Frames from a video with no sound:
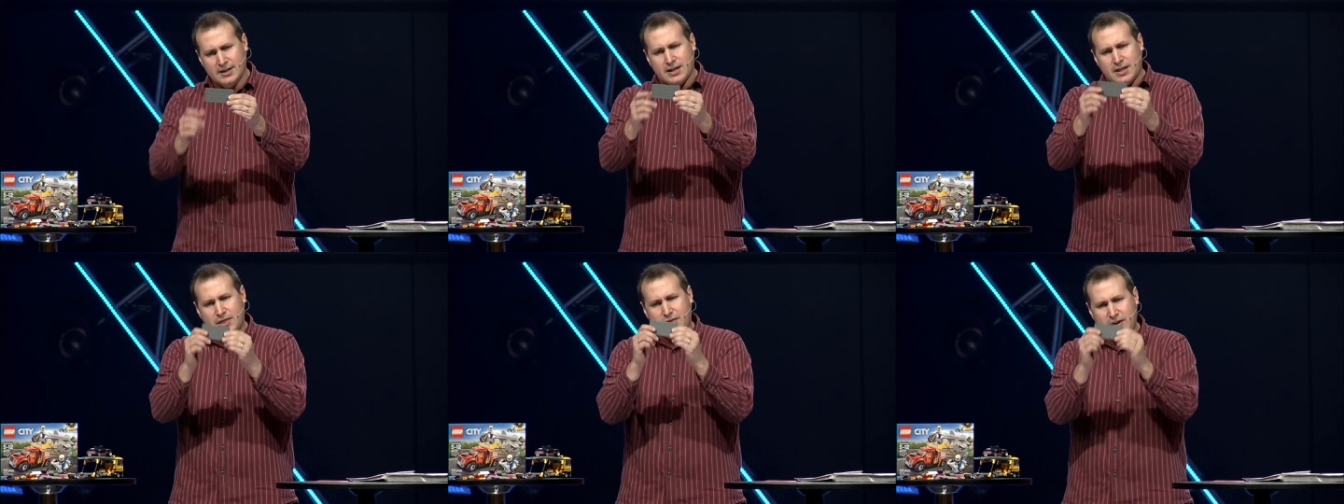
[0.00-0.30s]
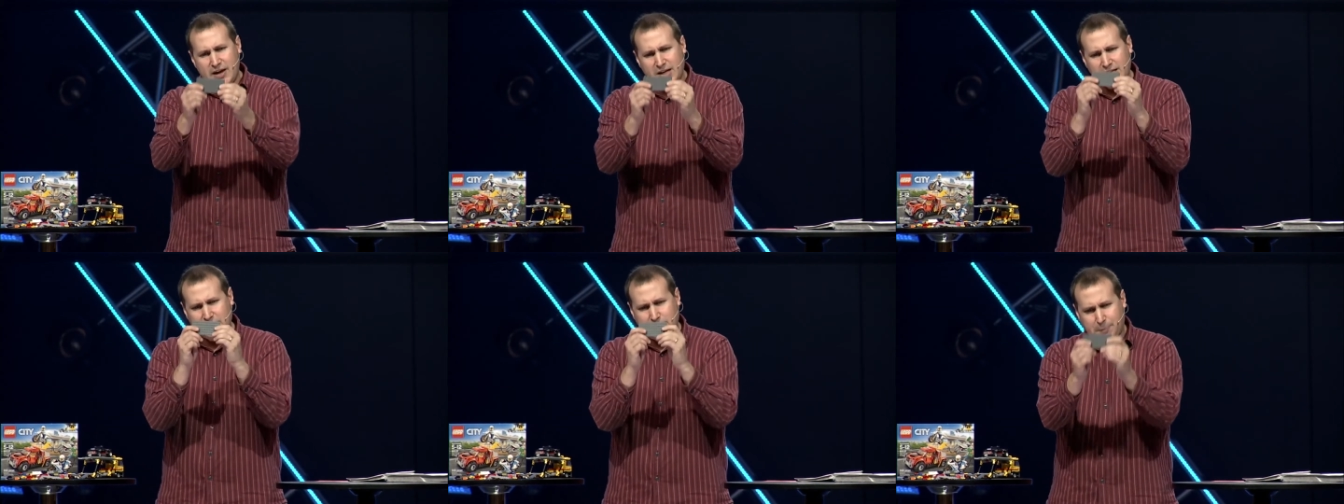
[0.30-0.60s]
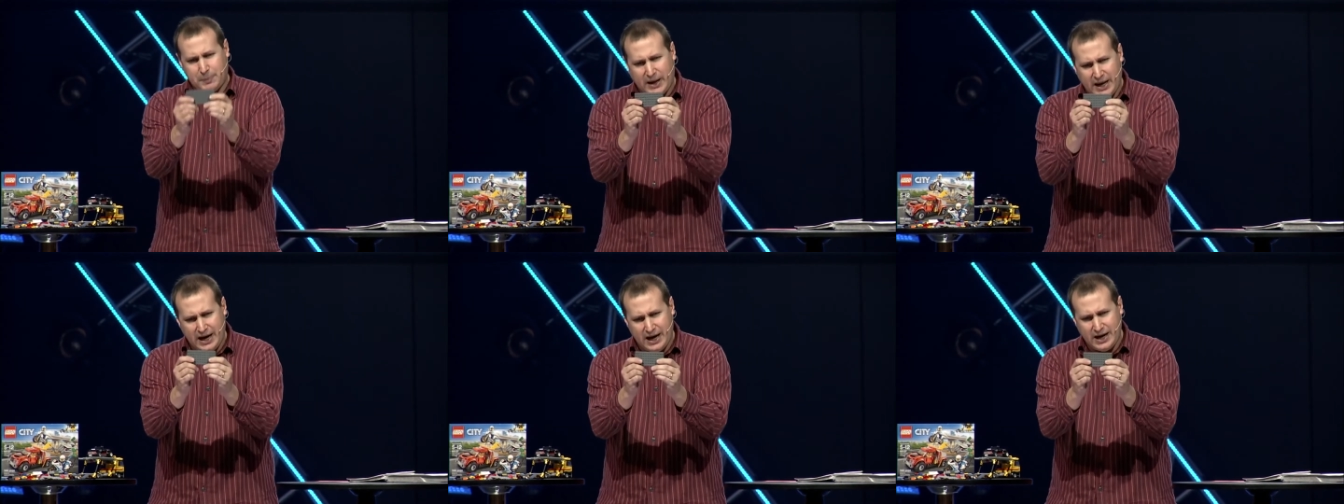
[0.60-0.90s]
This
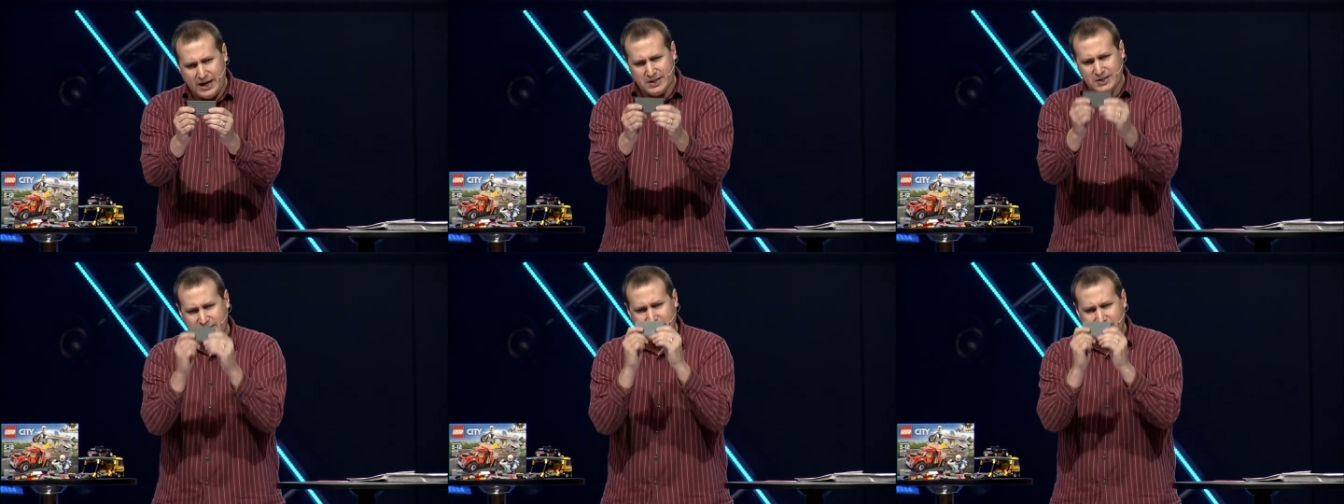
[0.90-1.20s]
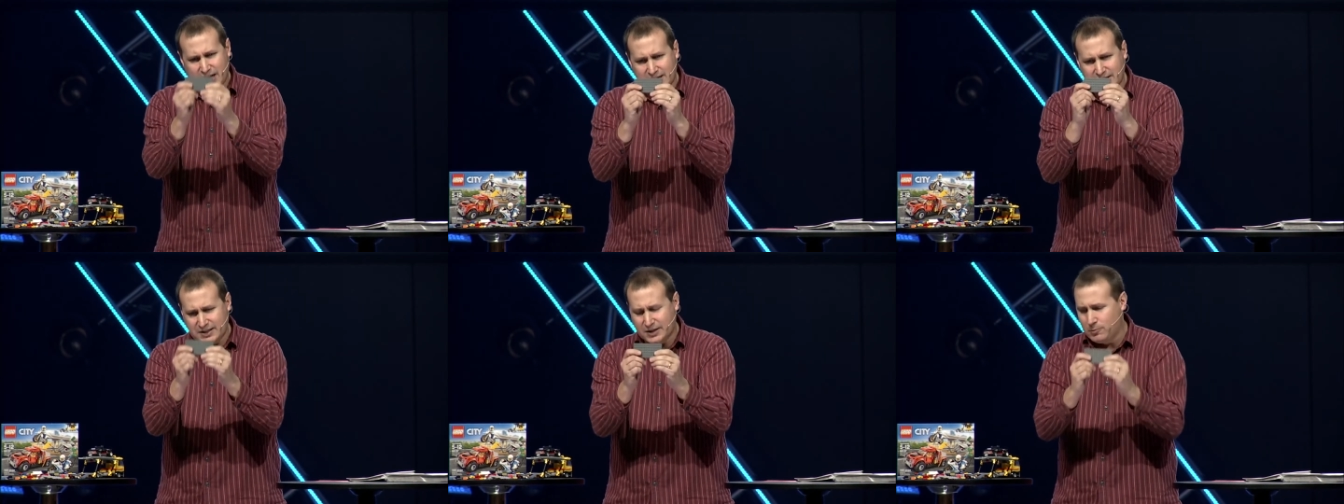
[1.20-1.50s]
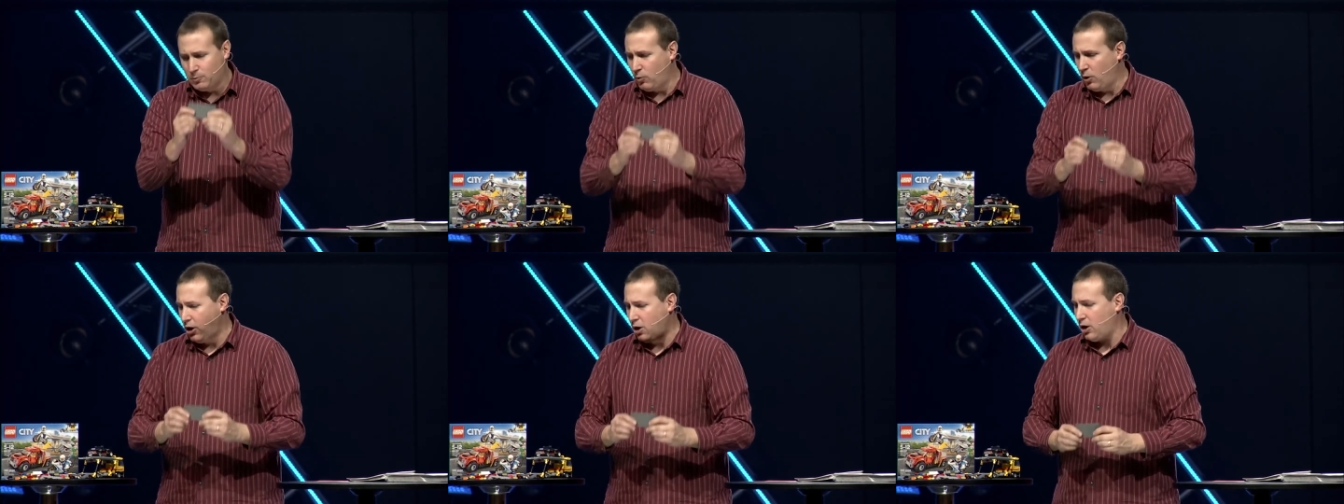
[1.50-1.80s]
piece
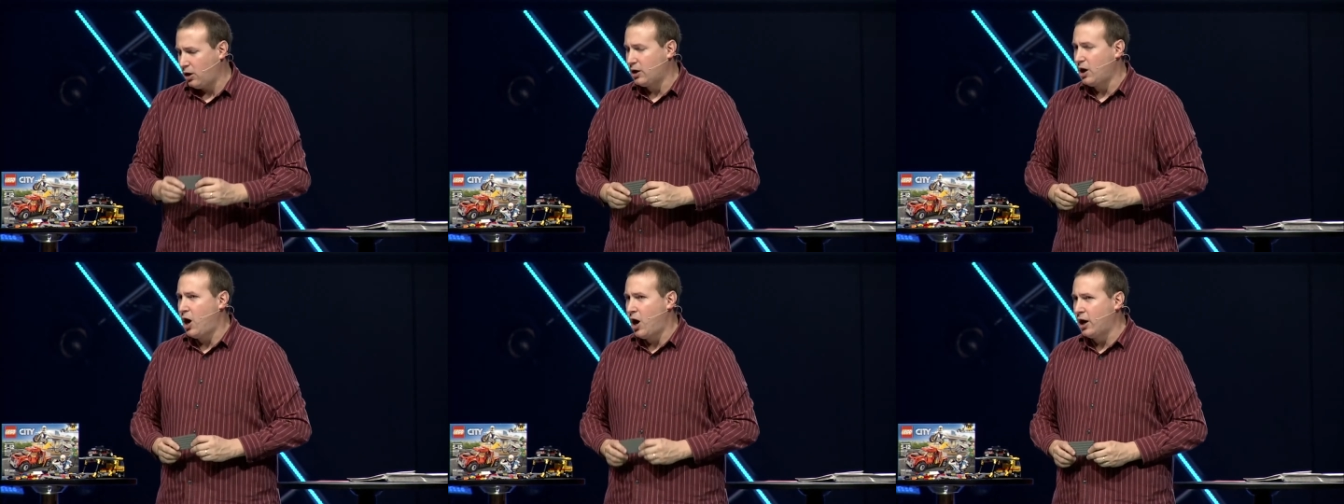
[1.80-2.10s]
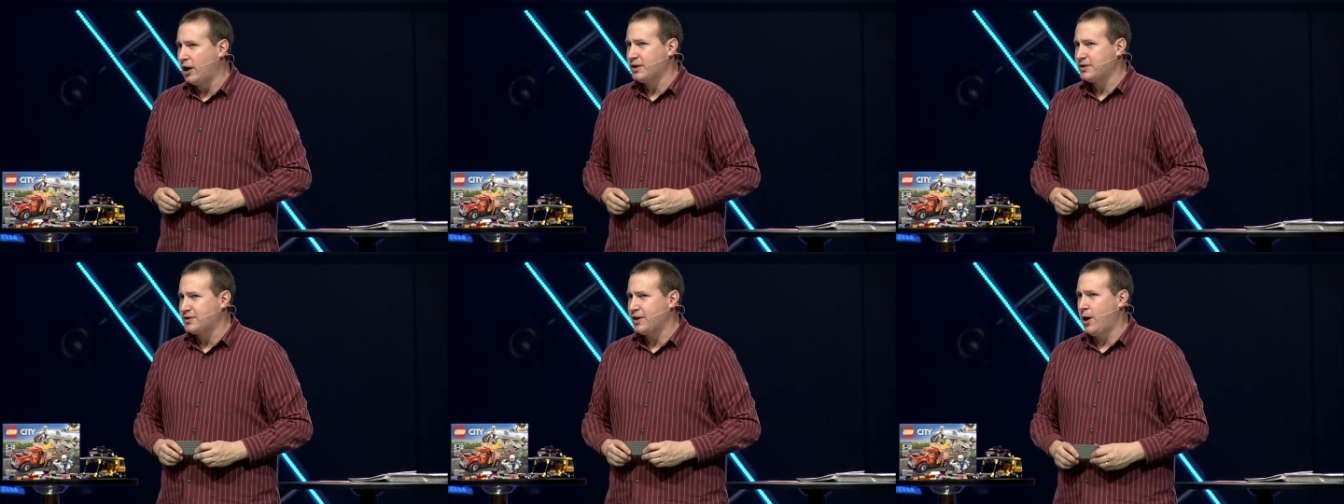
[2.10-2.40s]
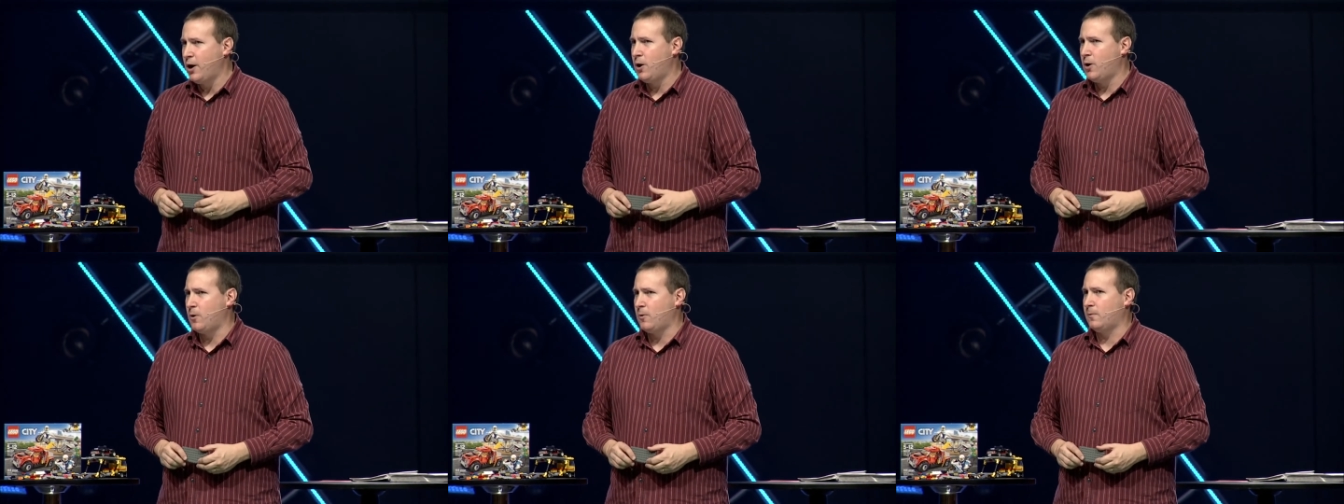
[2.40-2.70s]
doesn't work on its
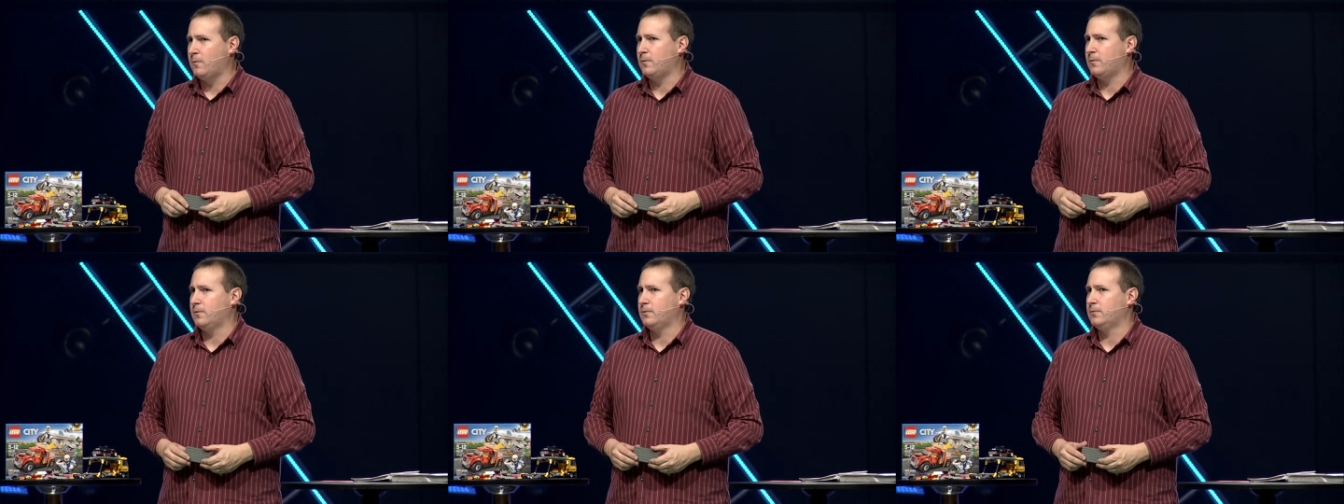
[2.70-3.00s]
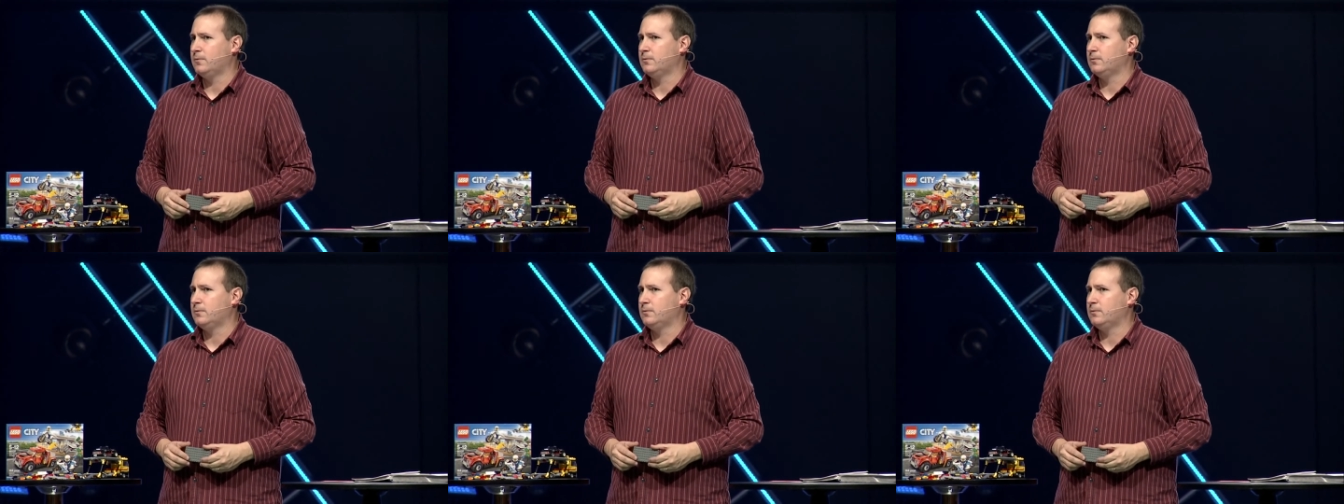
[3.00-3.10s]
own.